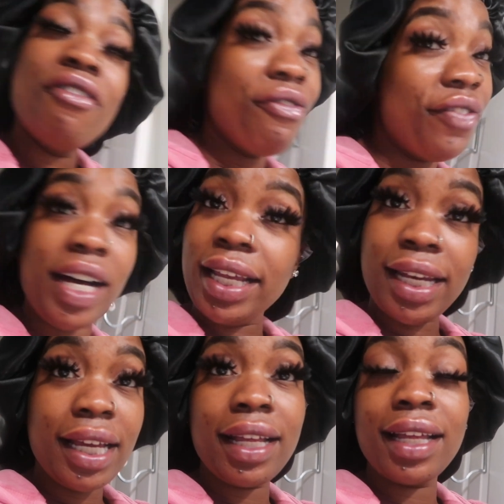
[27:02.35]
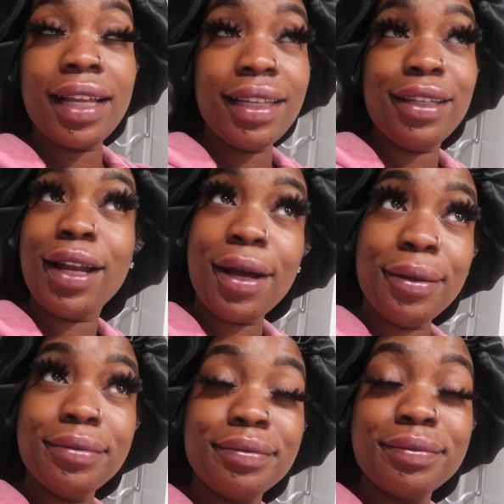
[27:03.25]
fun, you
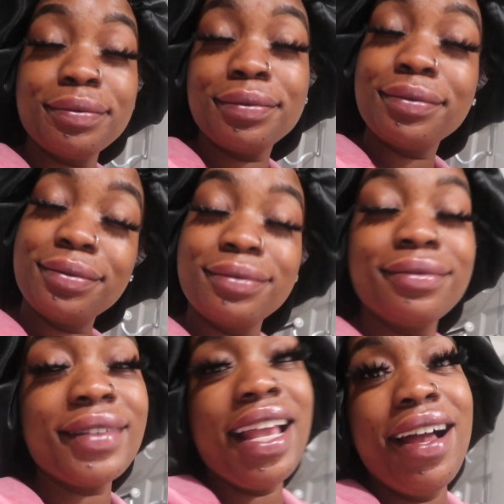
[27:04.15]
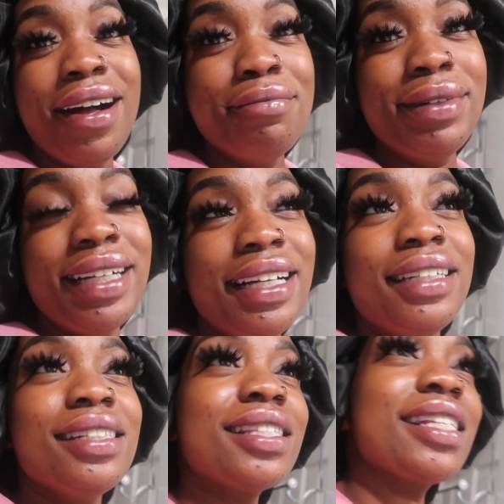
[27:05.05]
know.
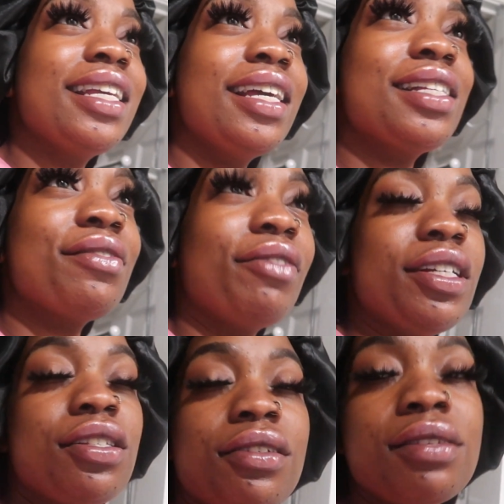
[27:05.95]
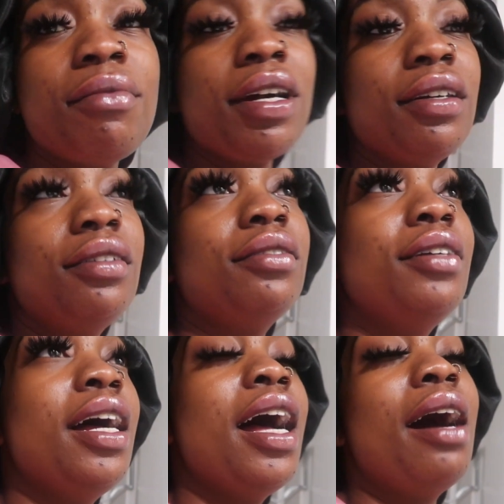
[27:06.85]
But yes, friends, so tomorrow,
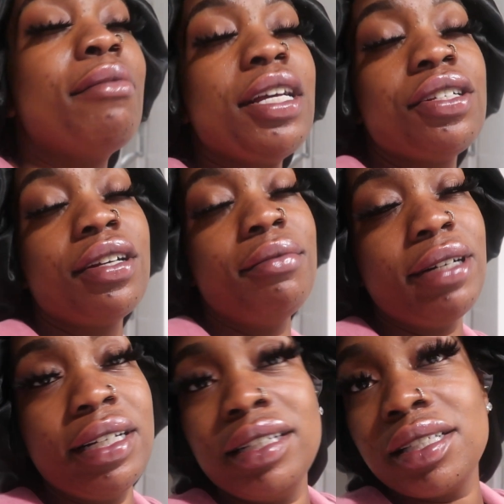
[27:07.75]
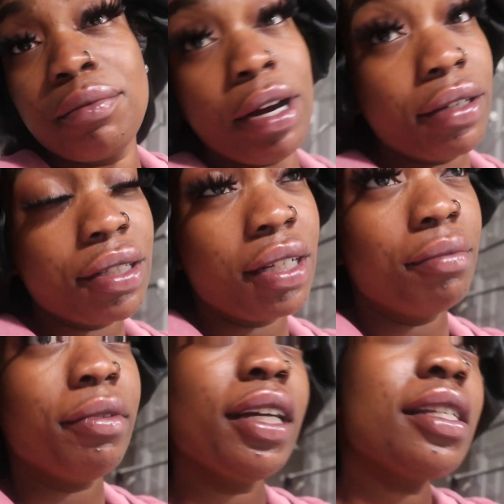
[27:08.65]
I'm not sure but tomorrow is gonna
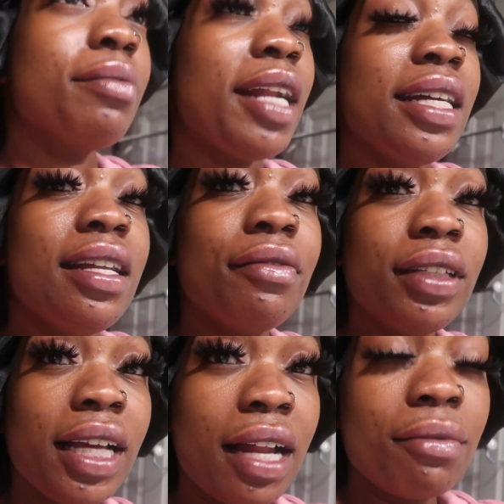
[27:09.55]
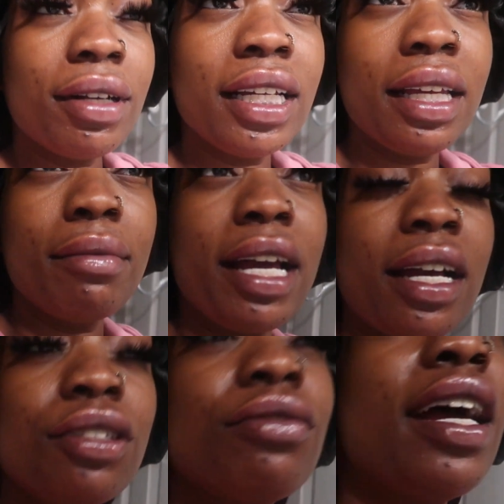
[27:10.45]
bring us, but I definitely kind of want to get back
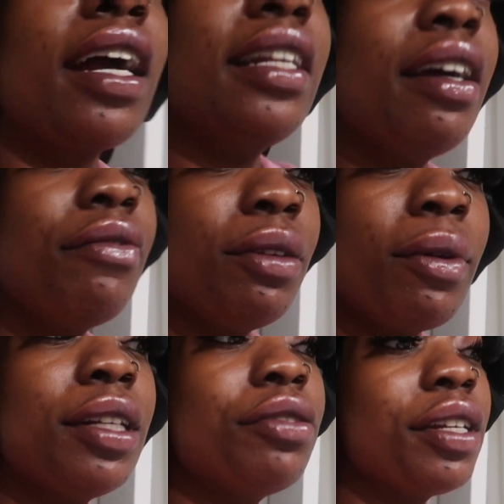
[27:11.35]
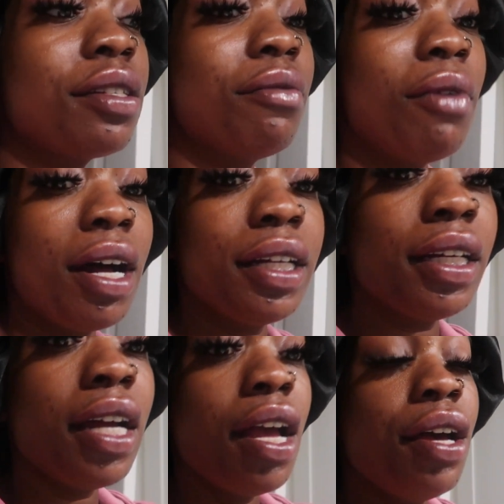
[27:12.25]
on track. I definitely want to drink some
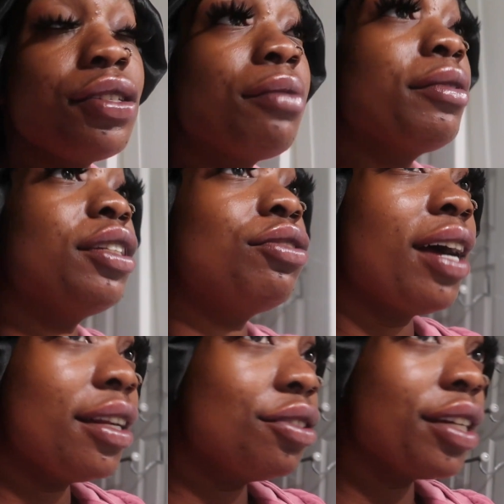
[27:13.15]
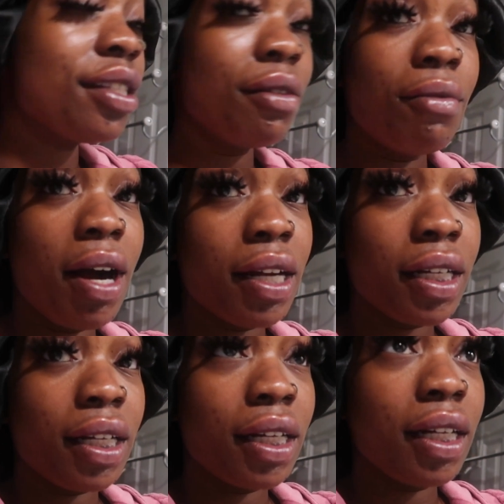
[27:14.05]
water. So I'm gonna try to drink some
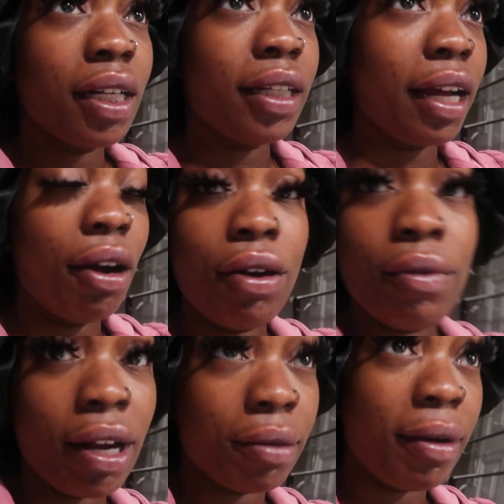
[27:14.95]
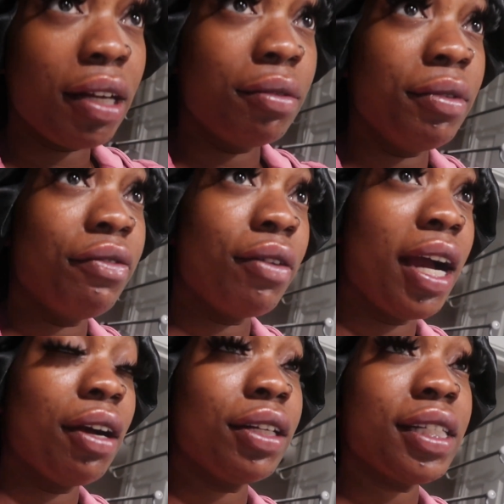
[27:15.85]
water, like a whole water bottle before
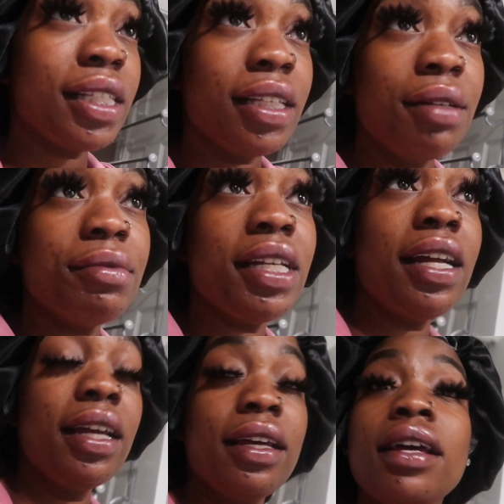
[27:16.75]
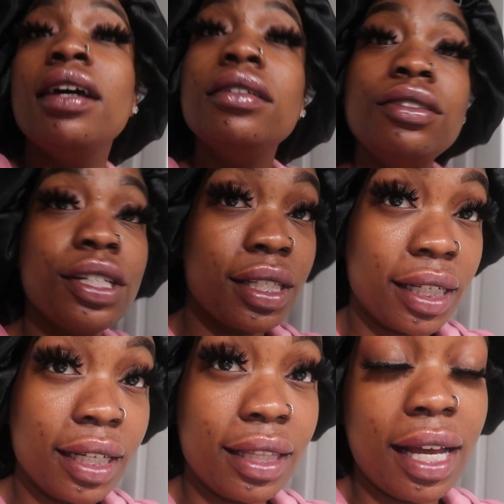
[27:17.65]
I go to sleep tonight, just
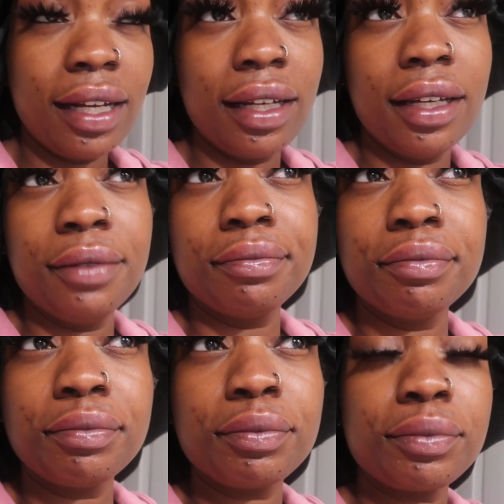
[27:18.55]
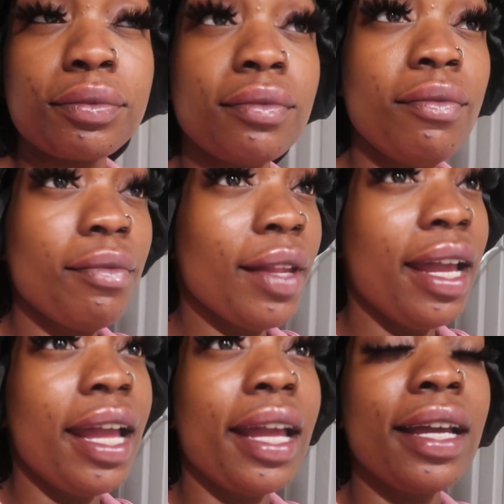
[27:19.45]
to get that in.
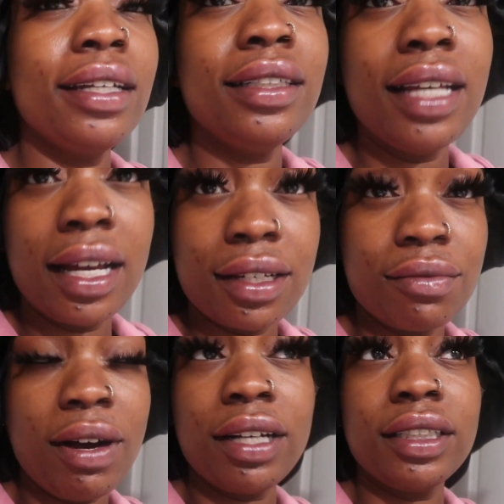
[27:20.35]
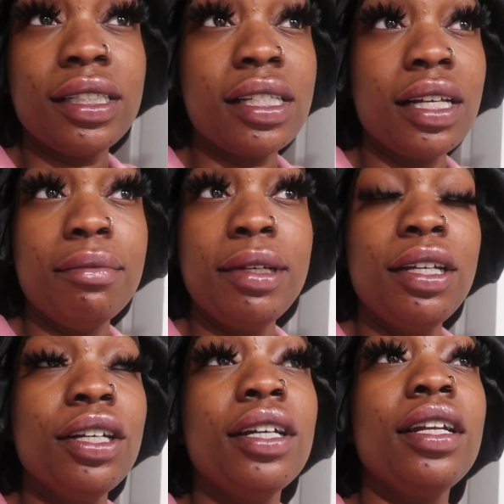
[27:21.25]
And yeah, because water is gonna be
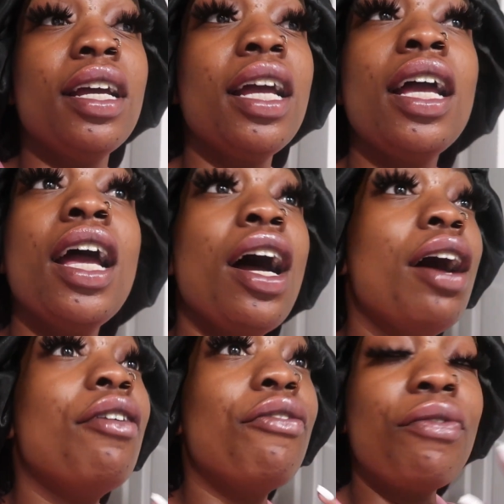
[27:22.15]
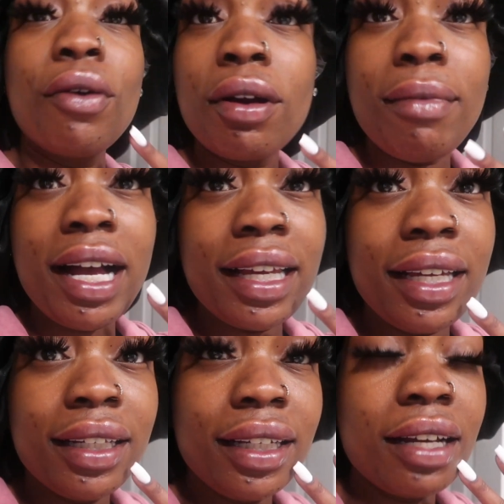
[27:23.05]
good for my
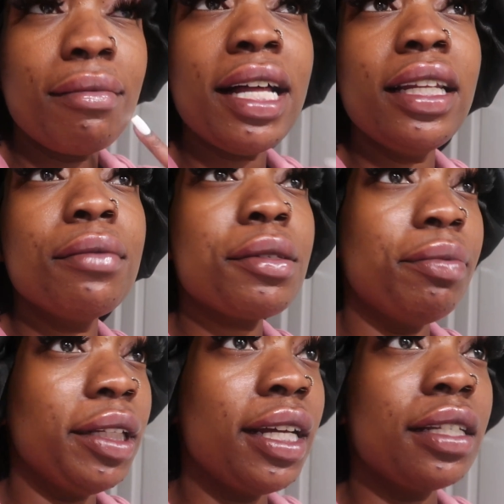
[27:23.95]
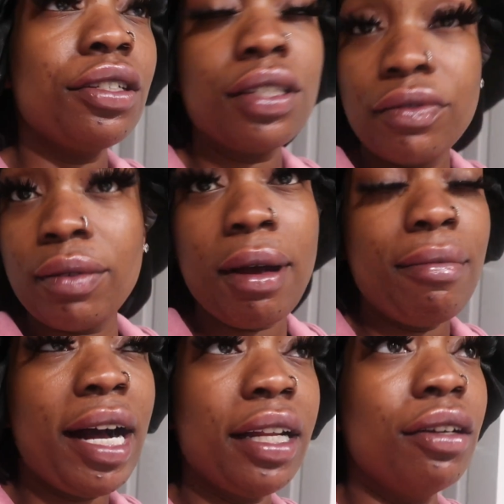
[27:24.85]
healing of my lips plus just for my
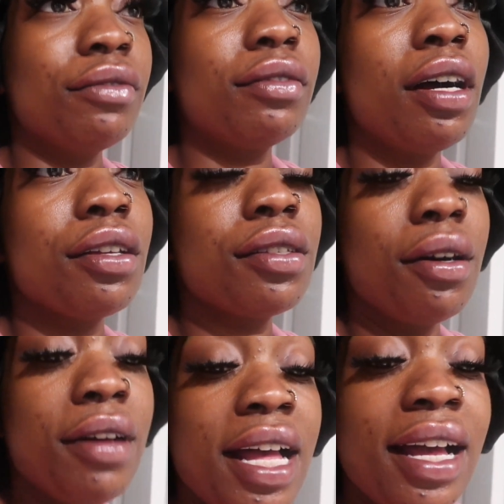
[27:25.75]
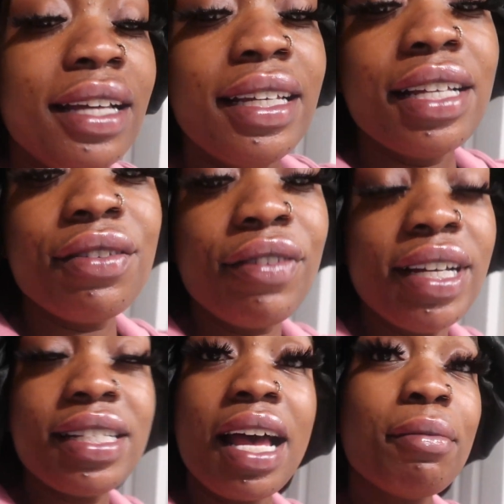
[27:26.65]
body overall so yes
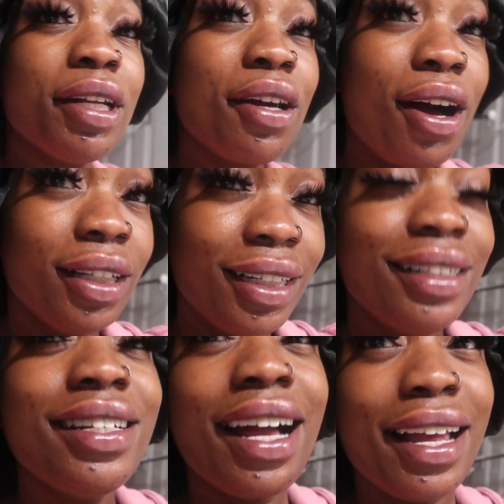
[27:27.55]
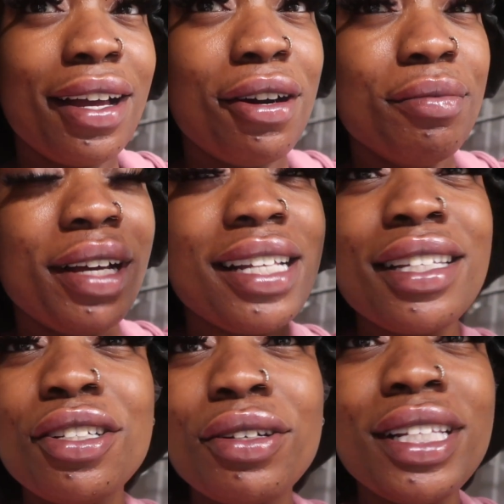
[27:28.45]
friends i'm gonna call it a night i hope you guys
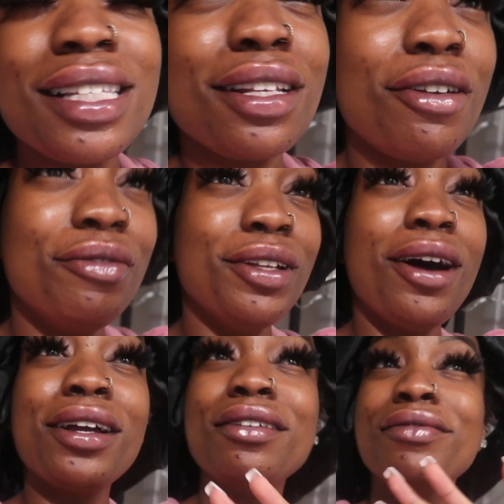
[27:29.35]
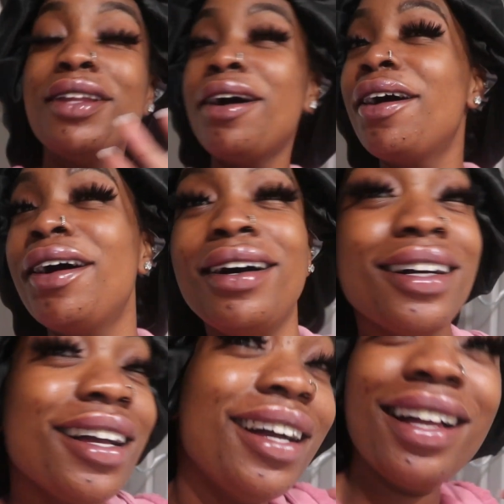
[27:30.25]
enjoyed this little vloggy
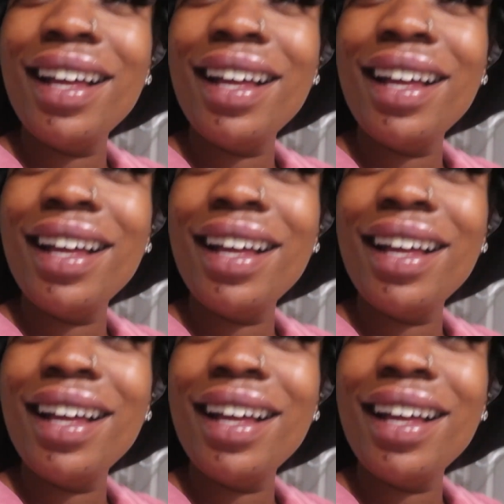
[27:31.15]
vlog